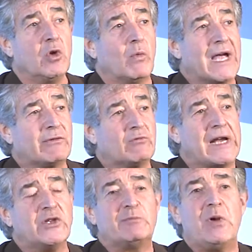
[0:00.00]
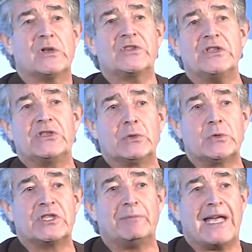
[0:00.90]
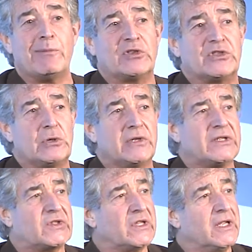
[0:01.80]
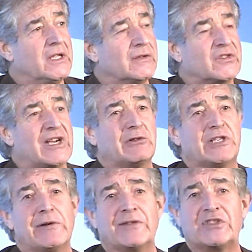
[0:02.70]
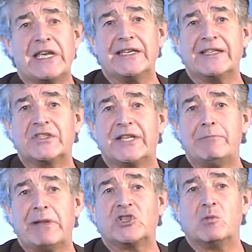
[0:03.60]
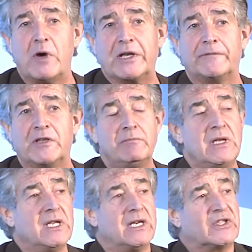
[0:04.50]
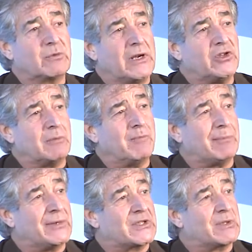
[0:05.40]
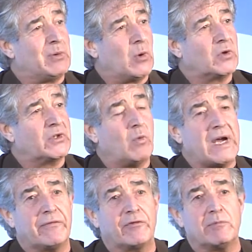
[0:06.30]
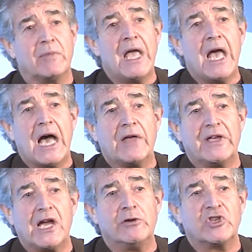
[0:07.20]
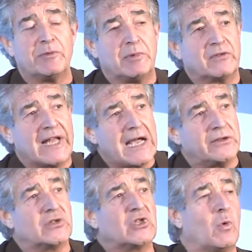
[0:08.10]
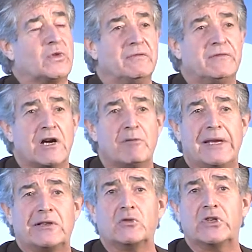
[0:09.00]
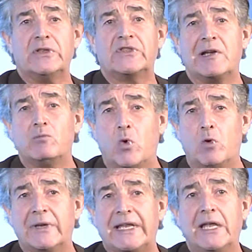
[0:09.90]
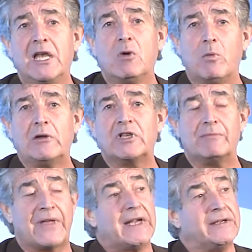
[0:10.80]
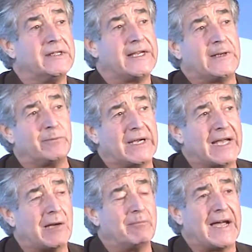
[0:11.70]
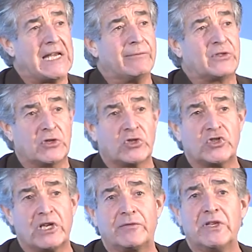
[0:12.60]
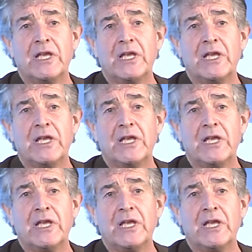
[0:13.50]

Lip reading: We have a range of policy tools to be able to do this. The Secretary of State yesterday mentioned one of them, and switching public support away from the ownership of land and towards environmental goods. I warmly welcome that, and indeed have been campaigning for such a shift